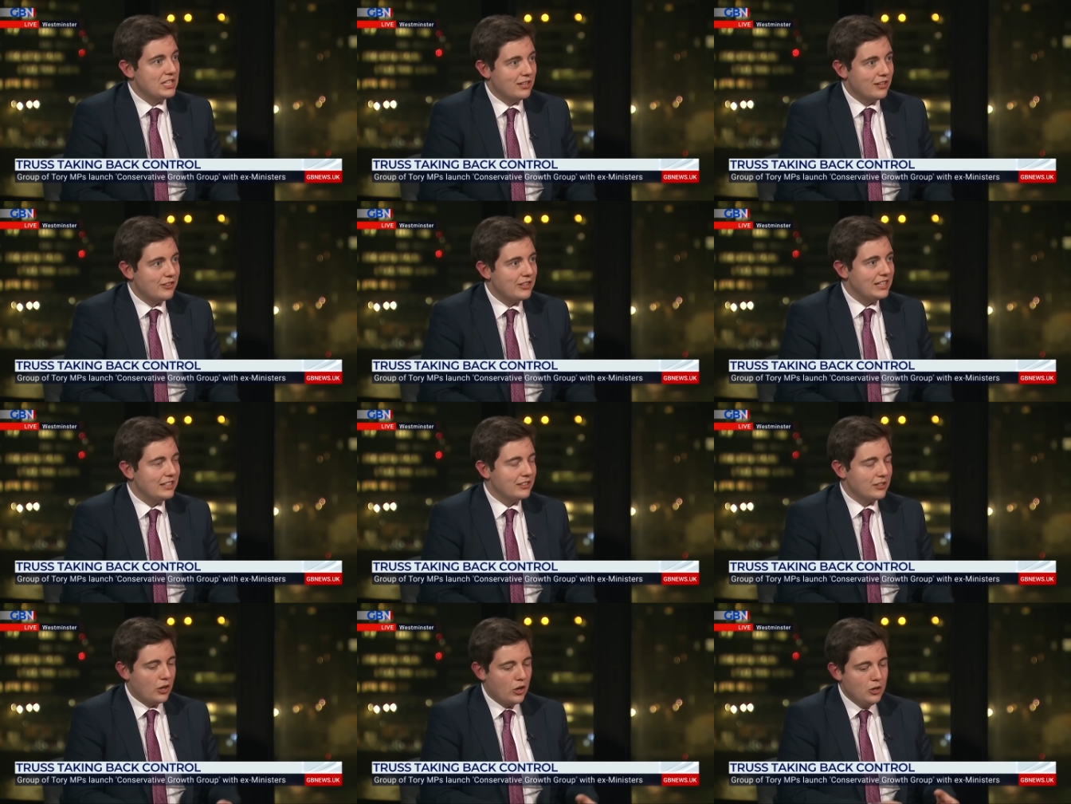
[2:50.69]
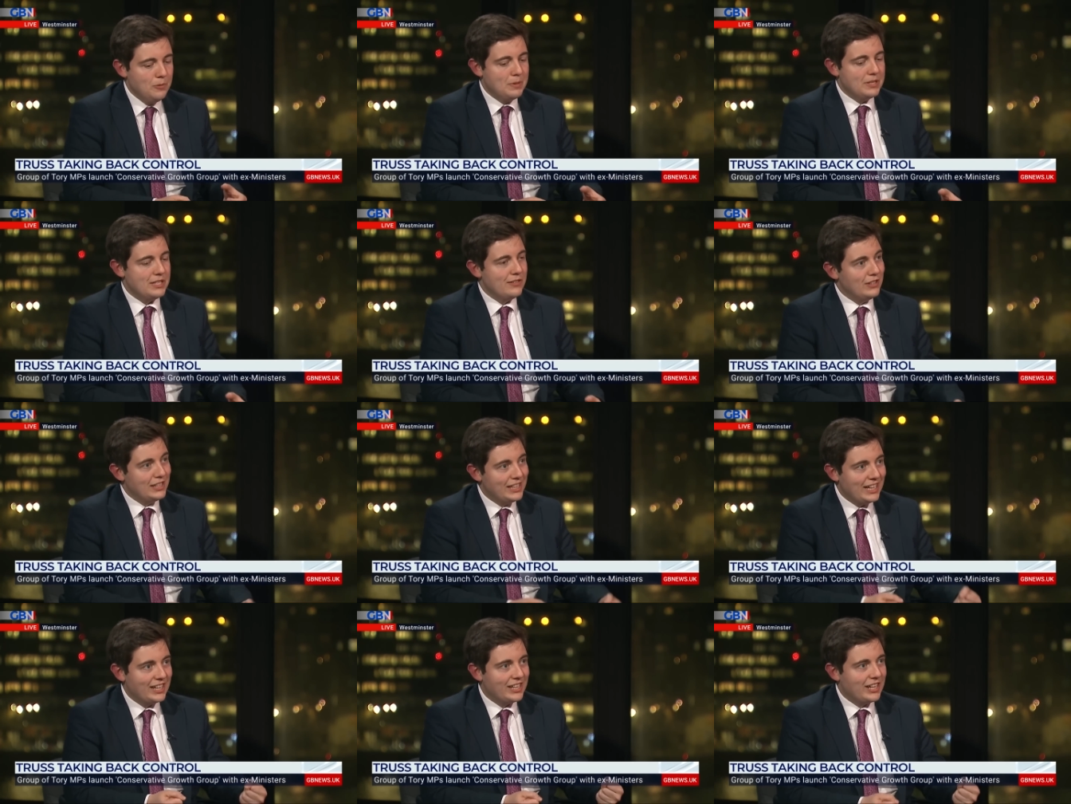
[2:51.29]
And I think the hope is you
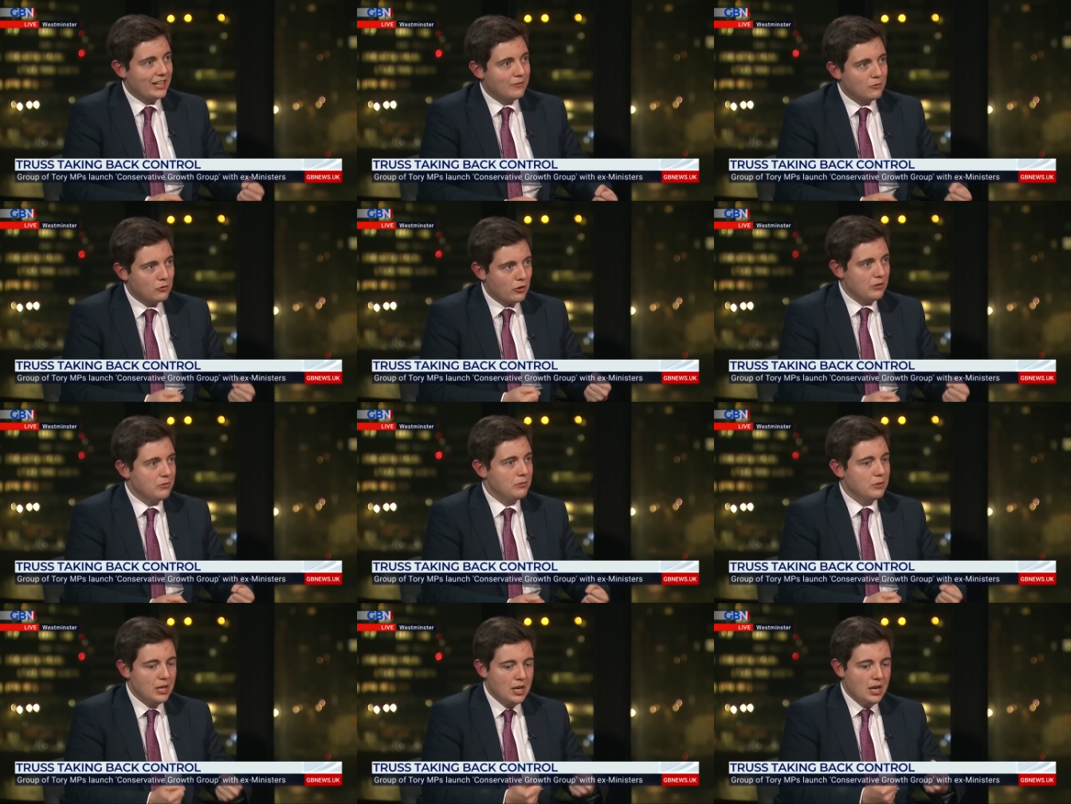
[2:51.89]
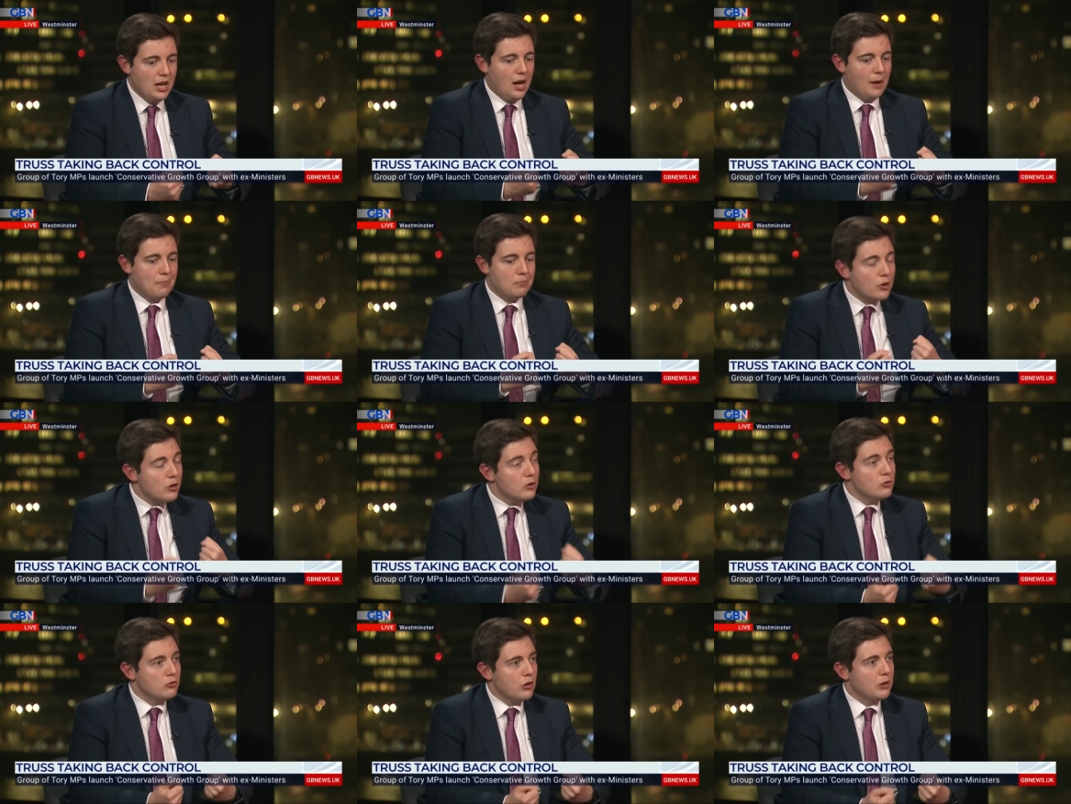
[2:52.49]
can get a kind of of growth, a
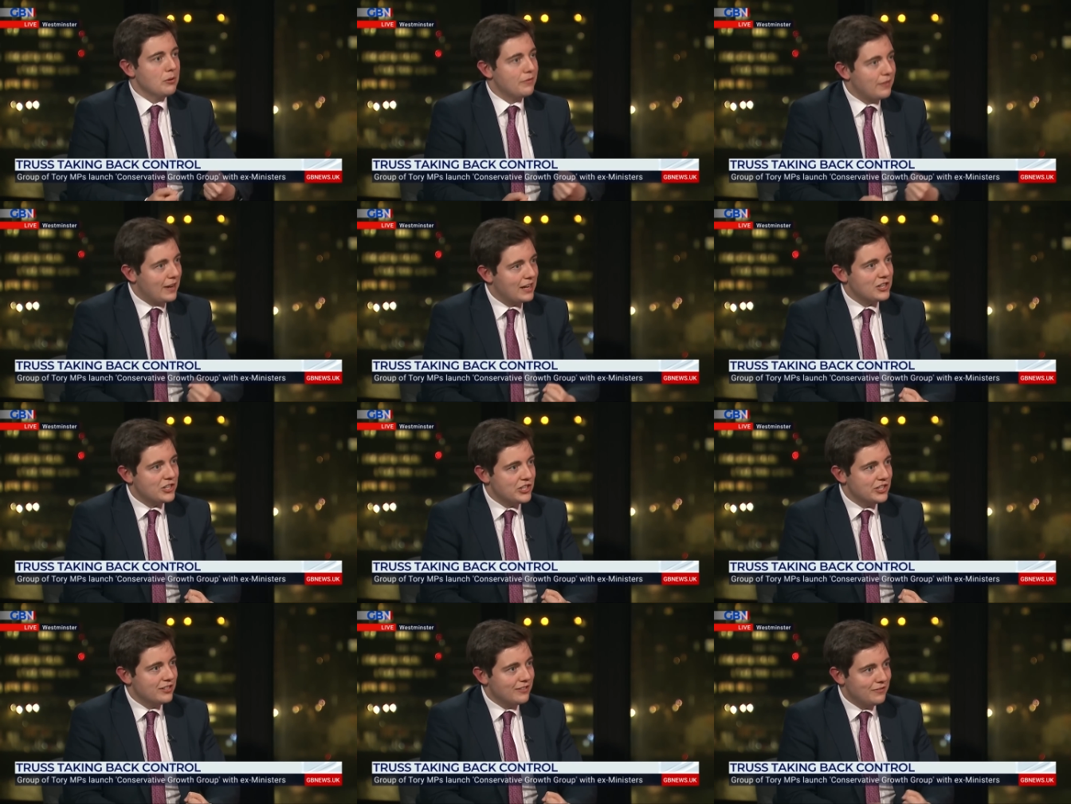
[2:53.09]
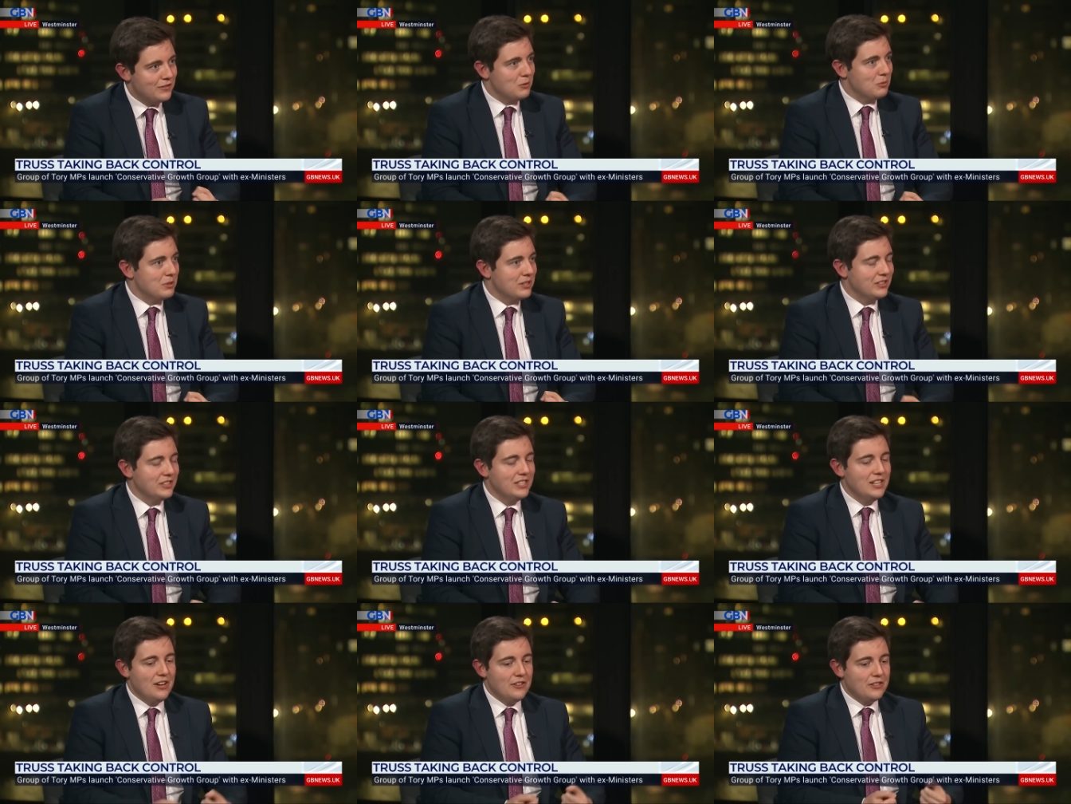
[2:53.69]
pro-growth faction, if you
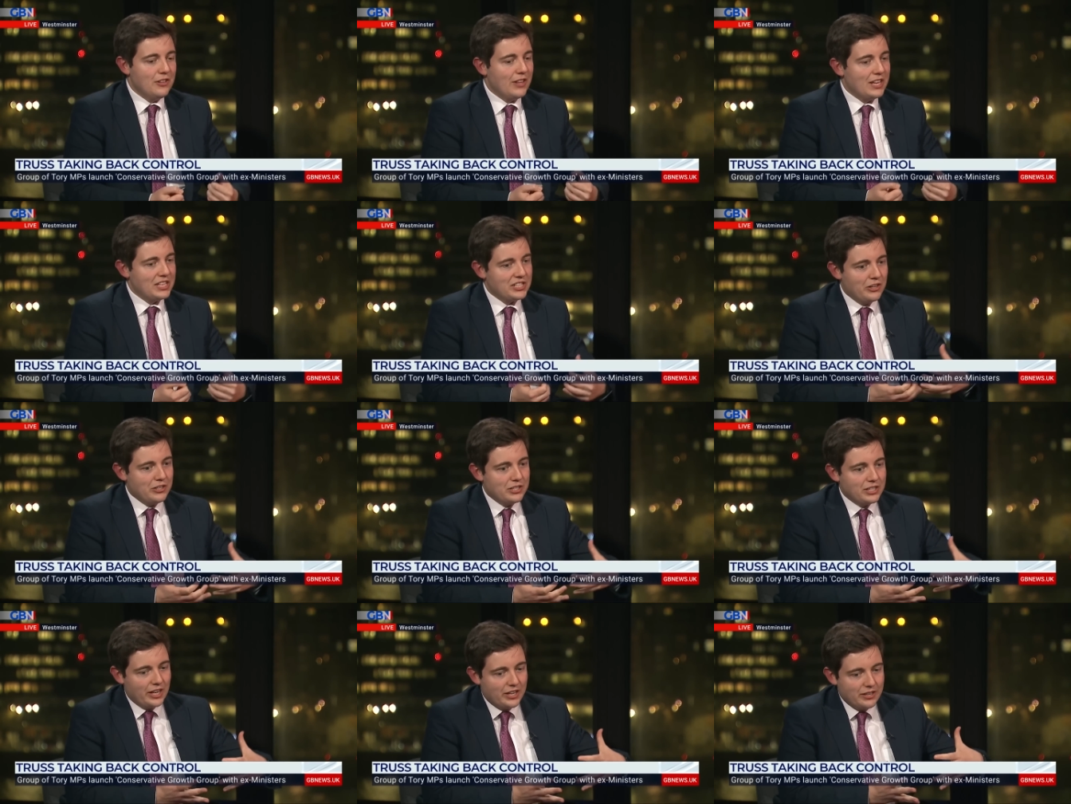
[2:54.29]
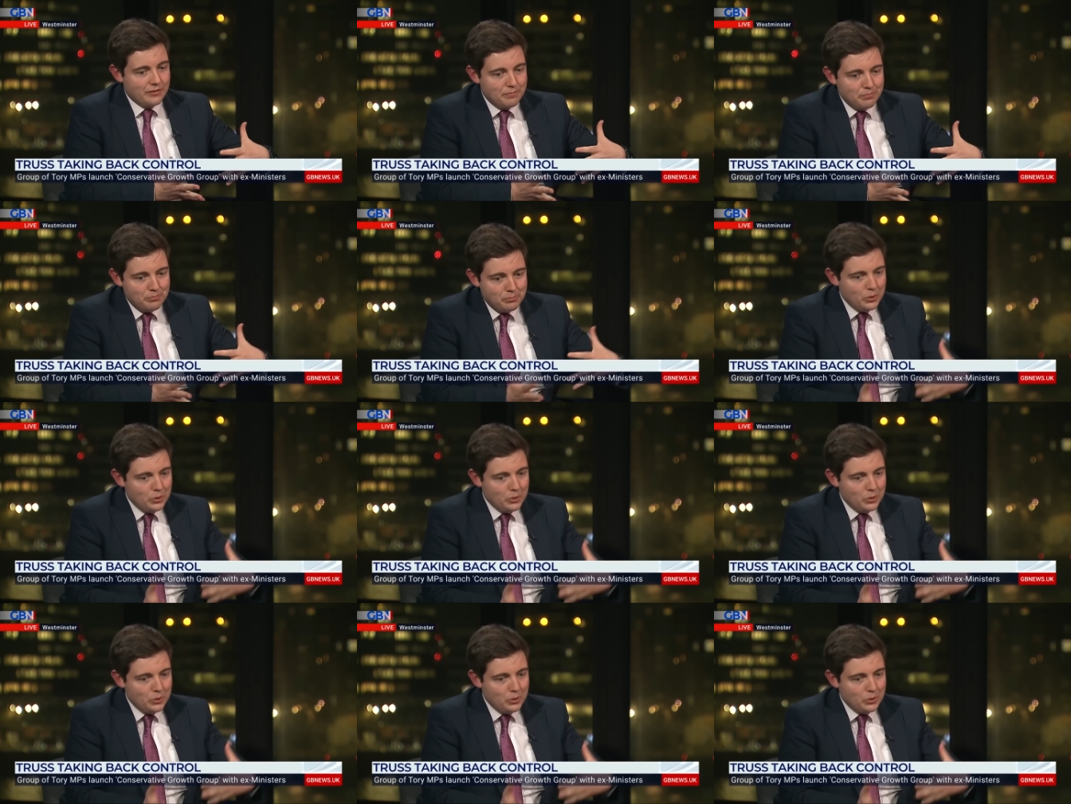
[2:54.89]
will, that that's going to kind of